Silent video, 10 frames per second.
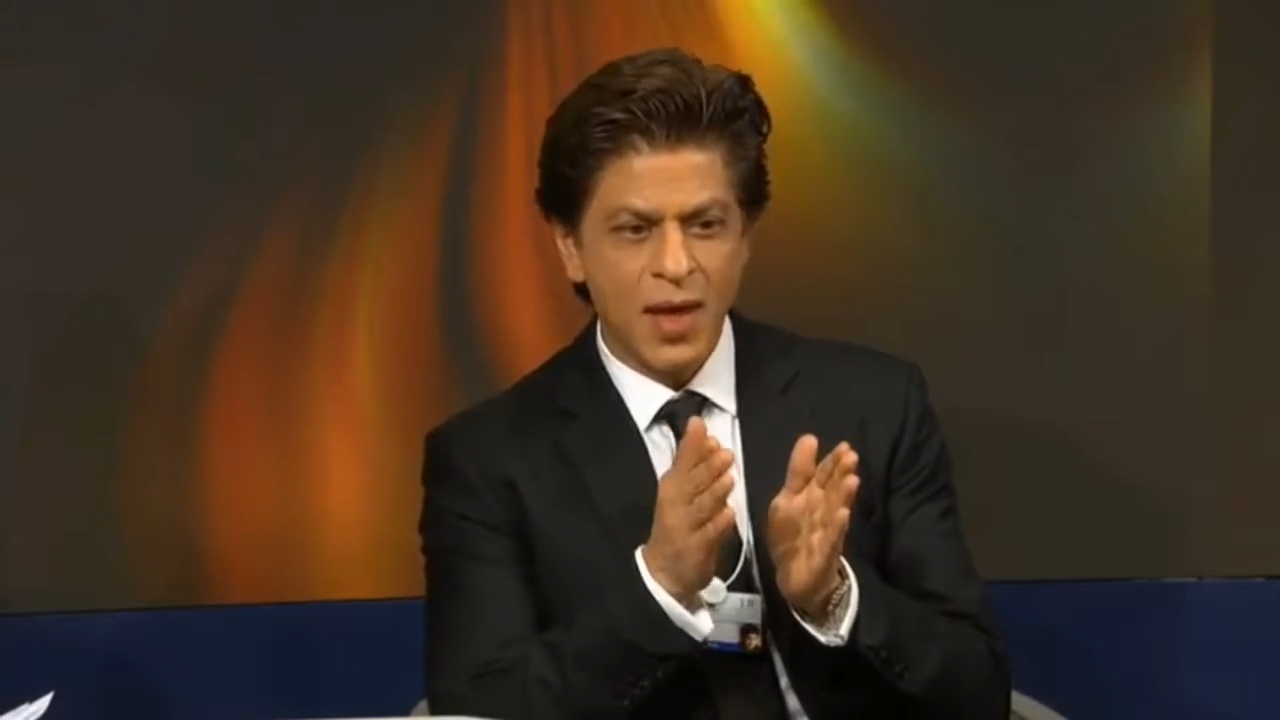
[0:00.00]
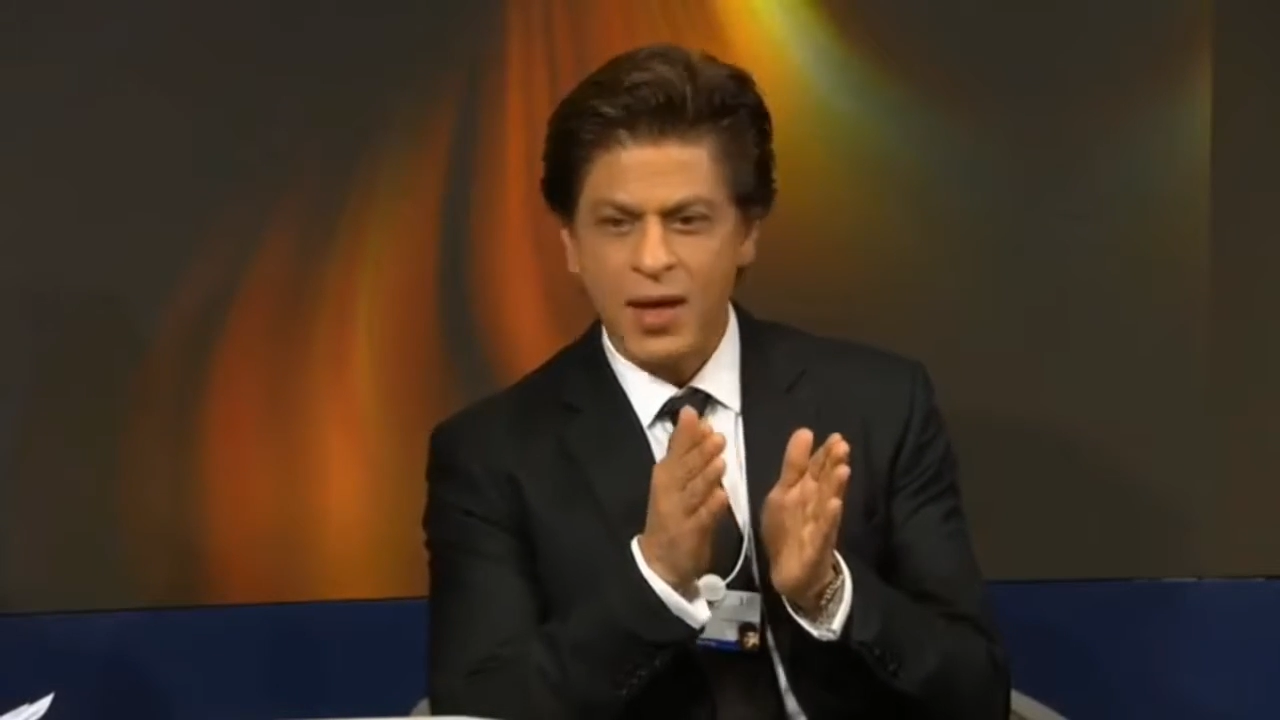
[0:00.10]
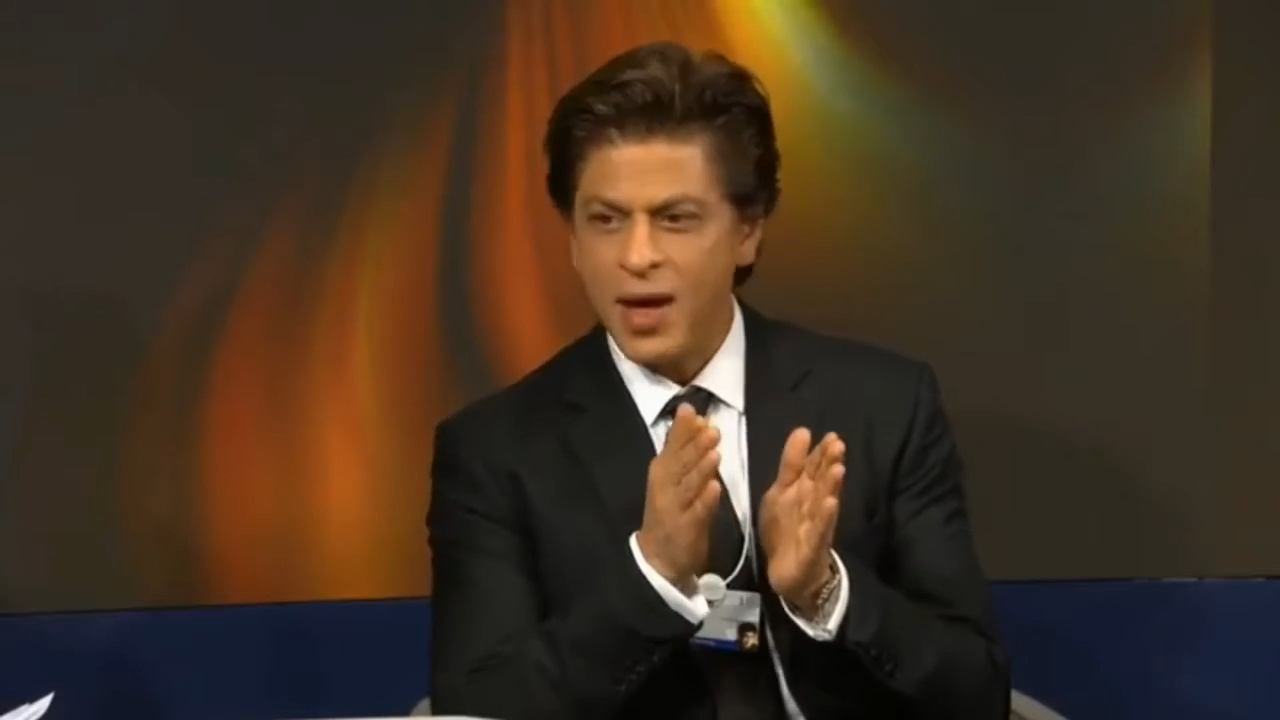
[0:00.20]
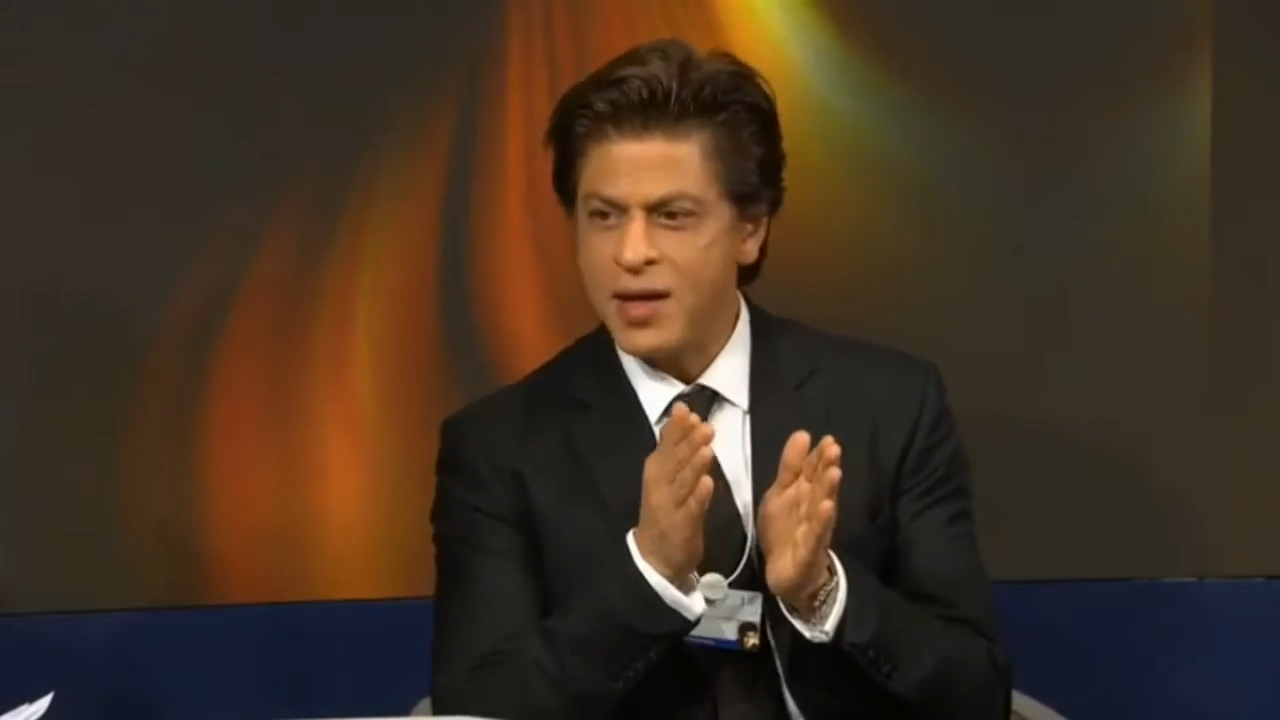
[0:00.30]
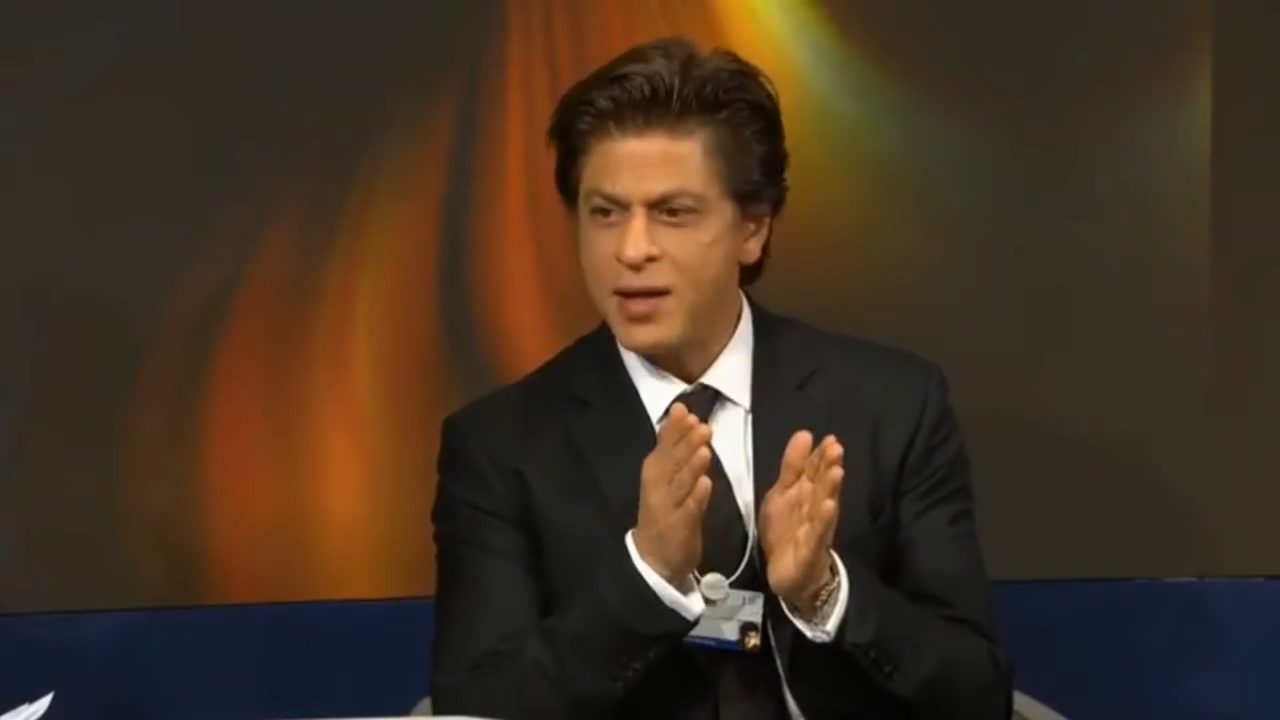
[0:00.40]
I
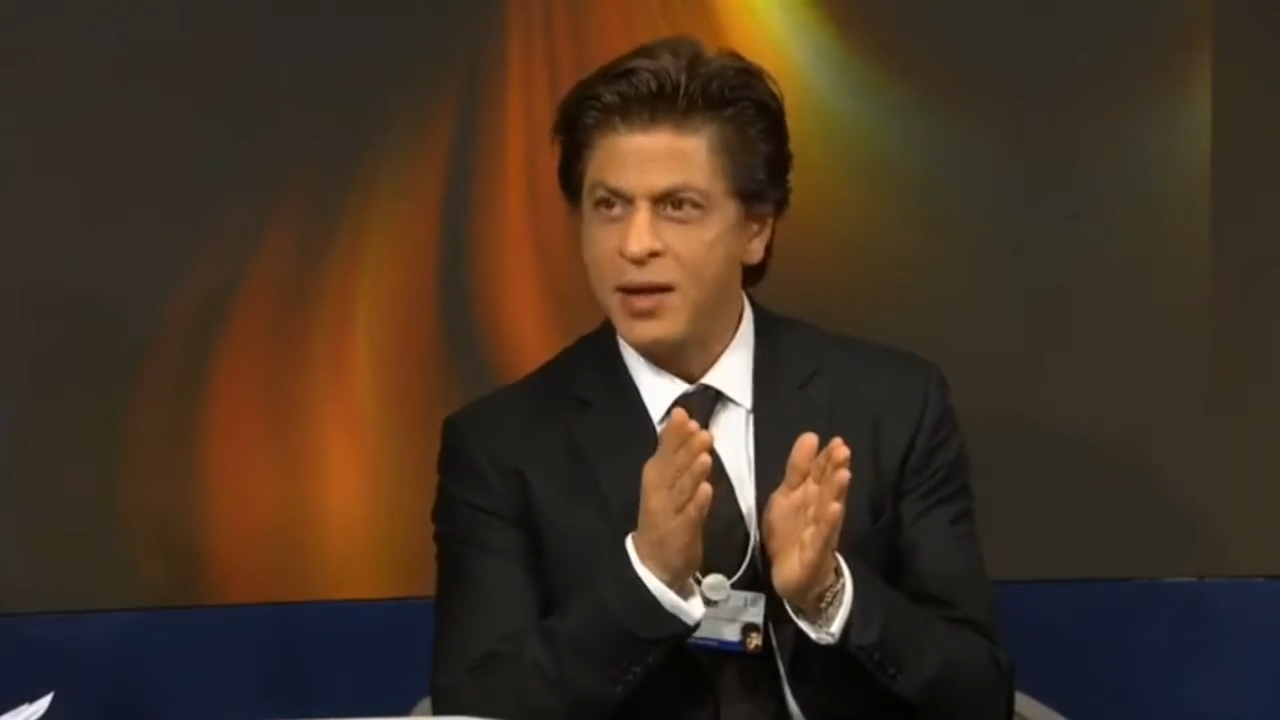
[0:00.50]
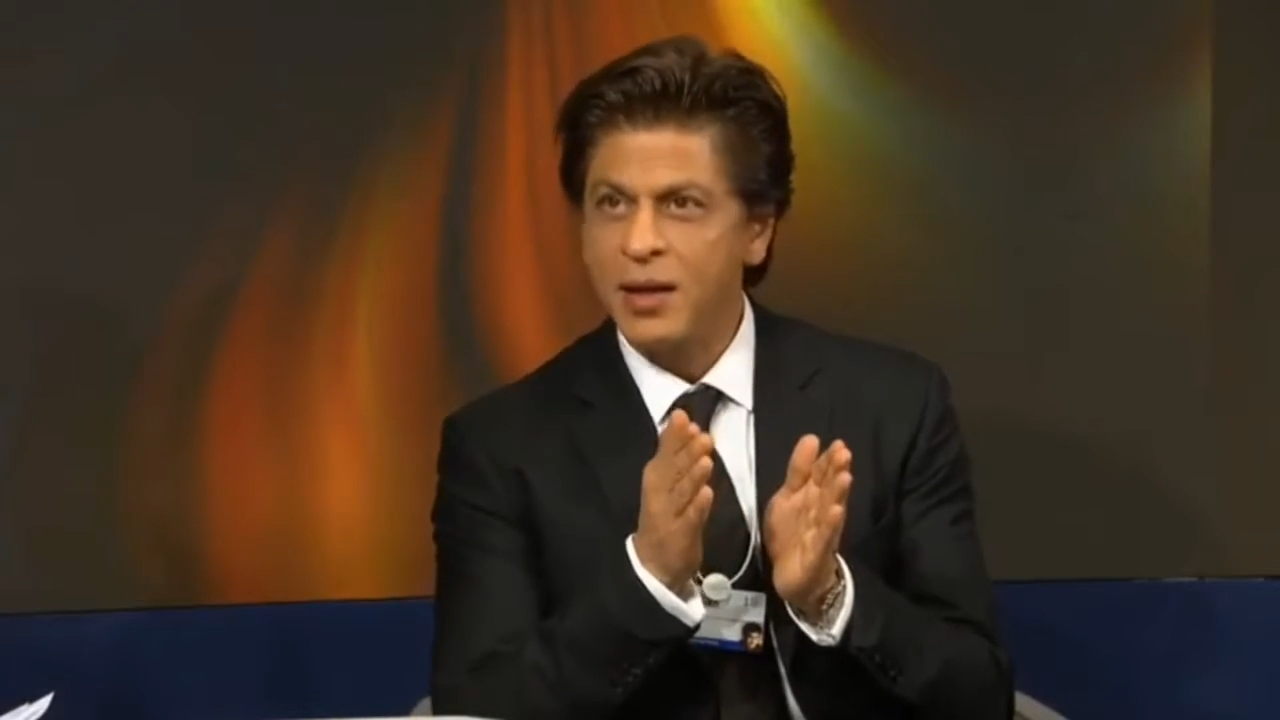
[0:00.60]
can